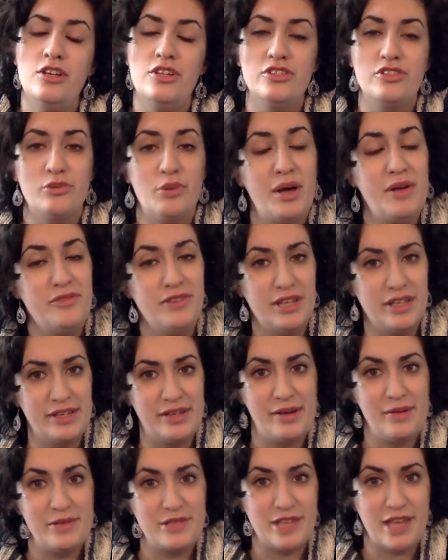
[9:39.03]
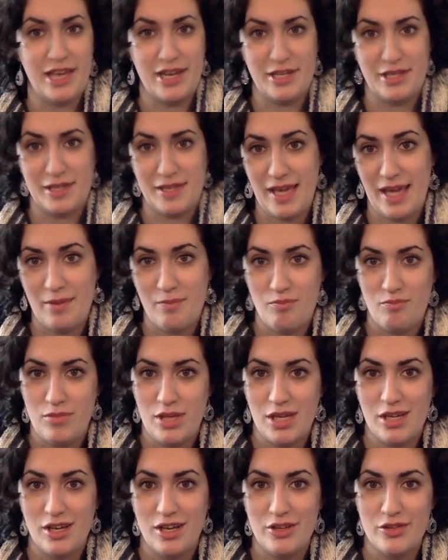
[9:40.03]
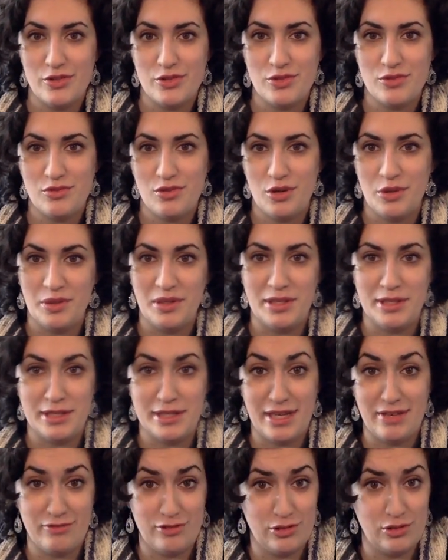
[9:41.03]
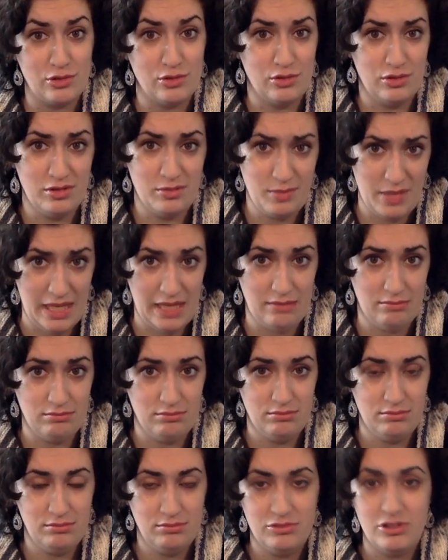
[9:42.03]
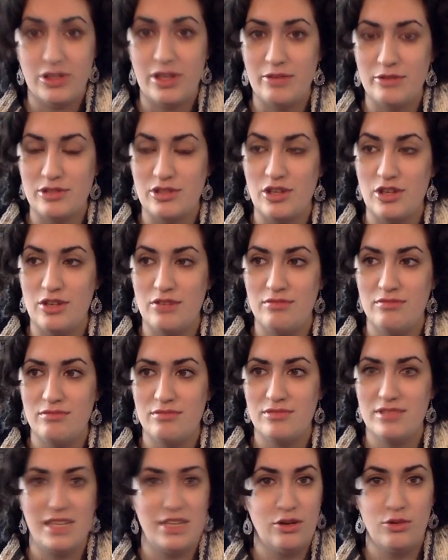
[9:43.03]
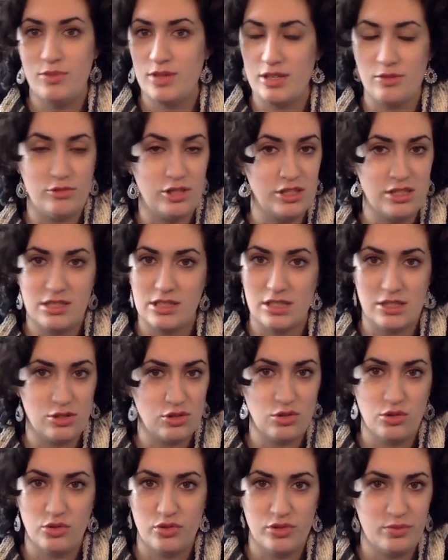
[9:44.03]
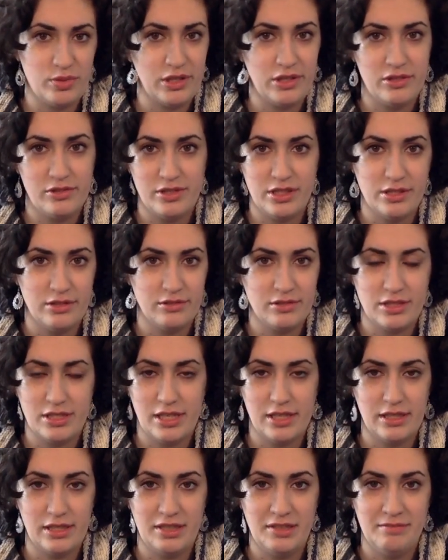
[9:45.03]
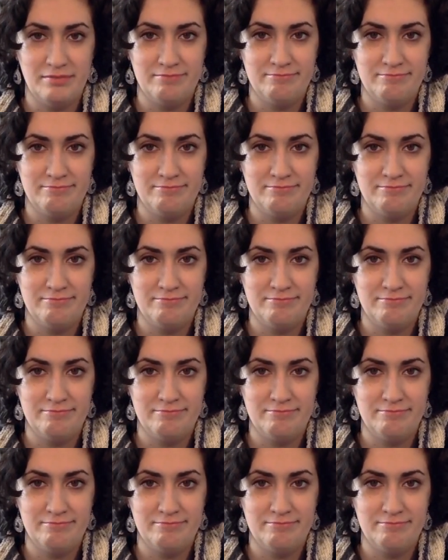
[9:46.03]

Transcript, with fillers: So I felt like I was ahead of the game because Hohe didn't have to scold me. So that was good. Nobody wants to get scolded by Joji Locatelli.